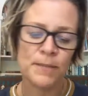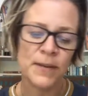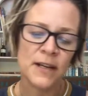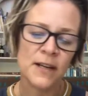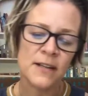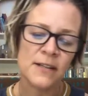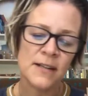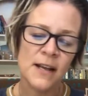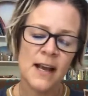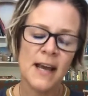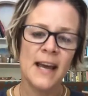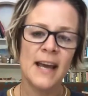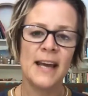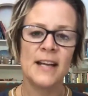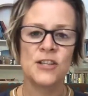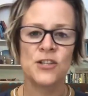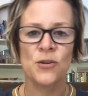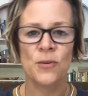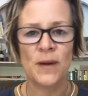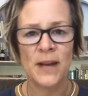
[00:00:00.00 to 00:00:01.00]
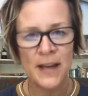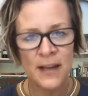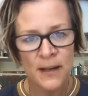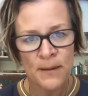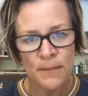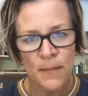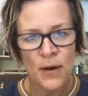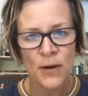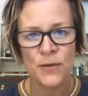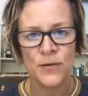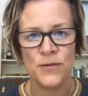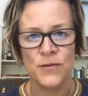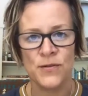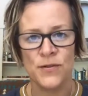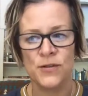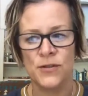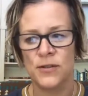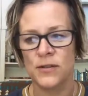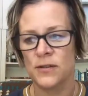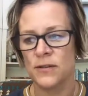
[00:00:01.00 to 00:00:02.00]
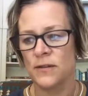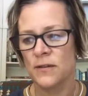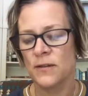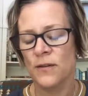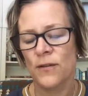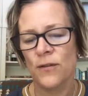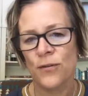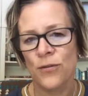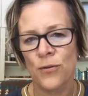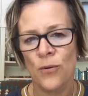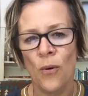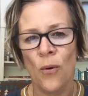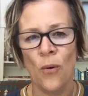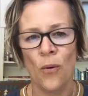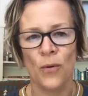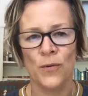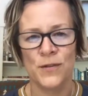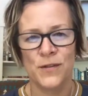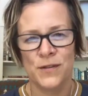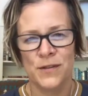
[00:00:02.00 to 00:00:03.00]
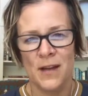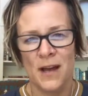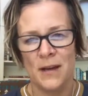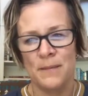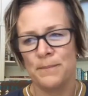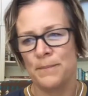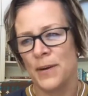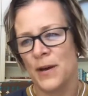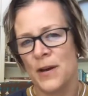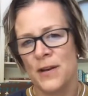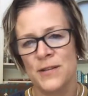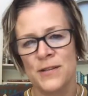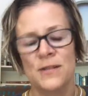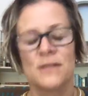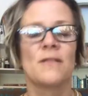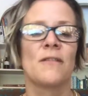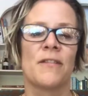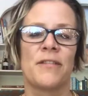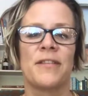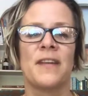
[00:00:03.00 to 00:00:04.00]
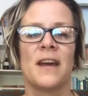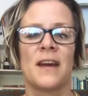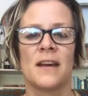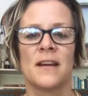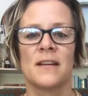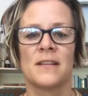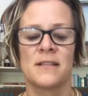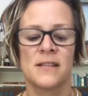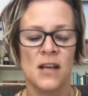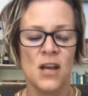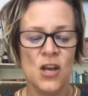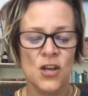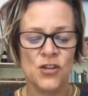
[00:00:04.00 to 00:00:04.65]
because it's your innermost thoughts and personal things.